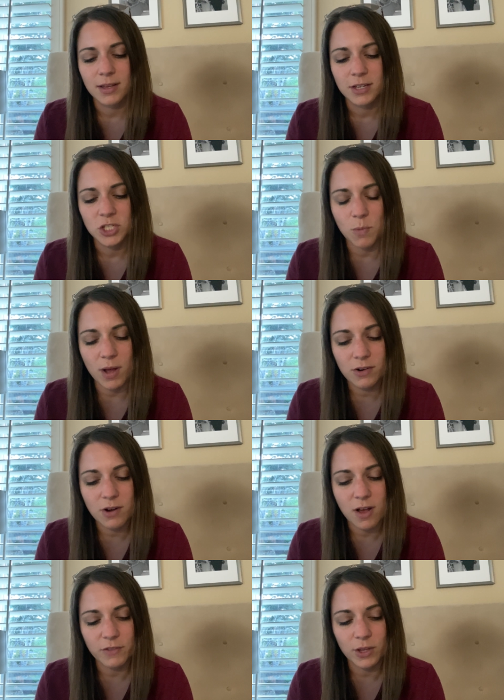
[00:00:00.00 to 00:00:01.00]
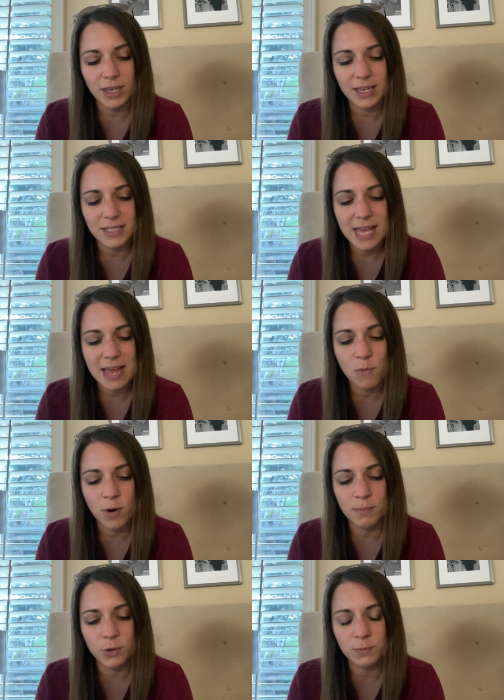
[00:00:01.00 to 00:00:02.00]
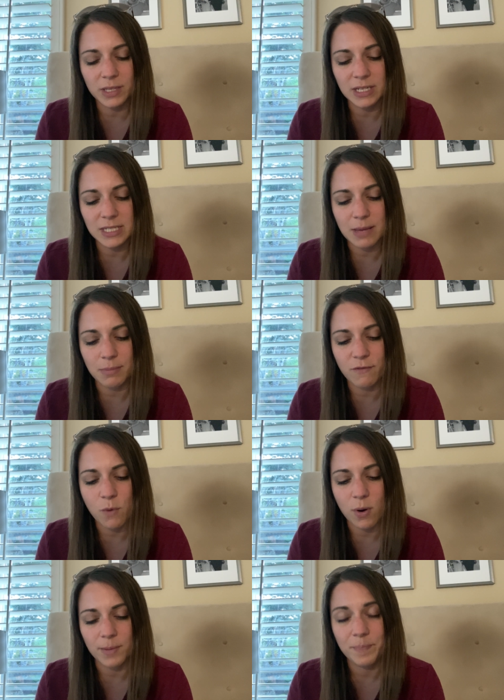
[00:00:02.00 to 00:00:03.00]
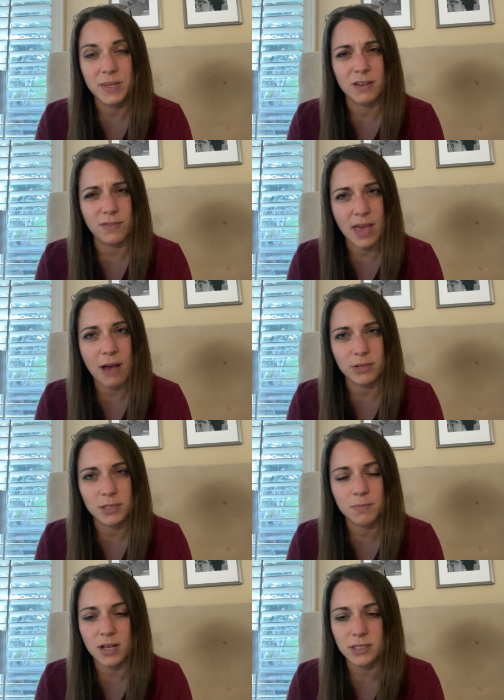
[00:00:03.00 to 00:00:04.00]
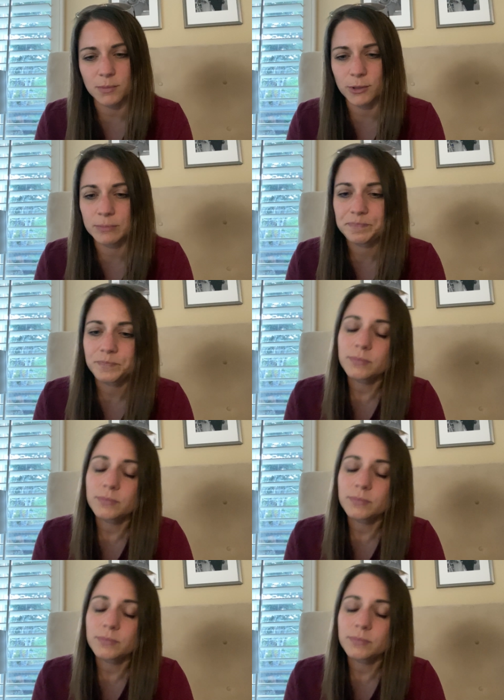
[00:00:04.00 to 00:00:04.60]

She wandered off, looking a tad more moon-blinked than before, if that was possible.